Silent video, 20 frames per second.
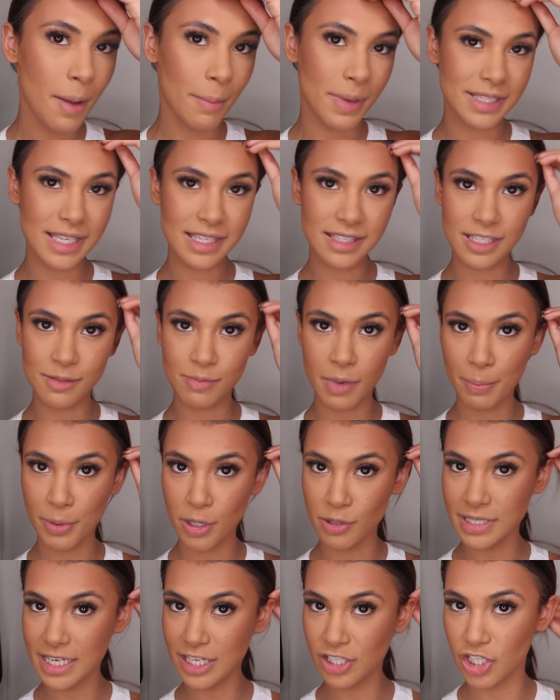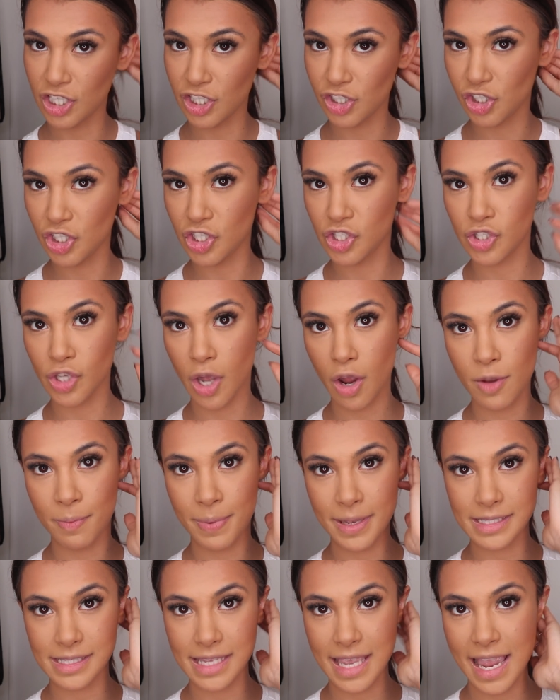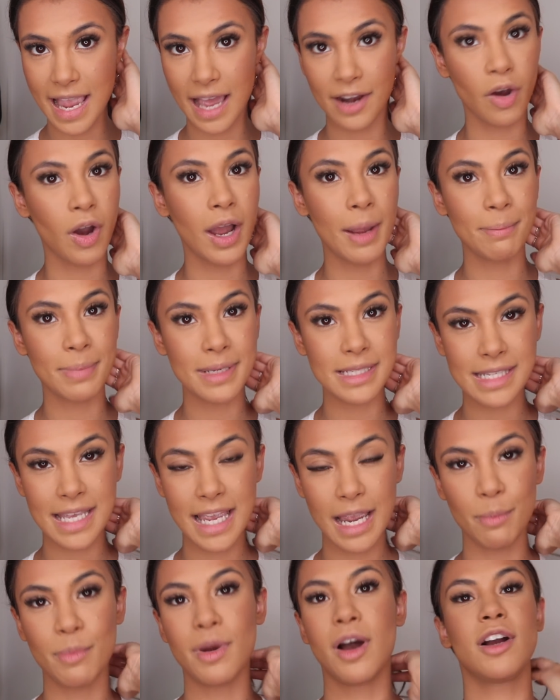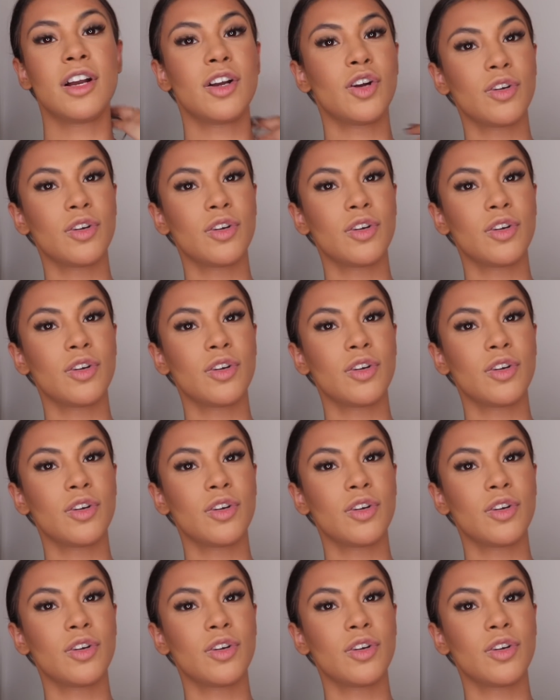My sister's my beautician and she's so busy and I'm busy, and our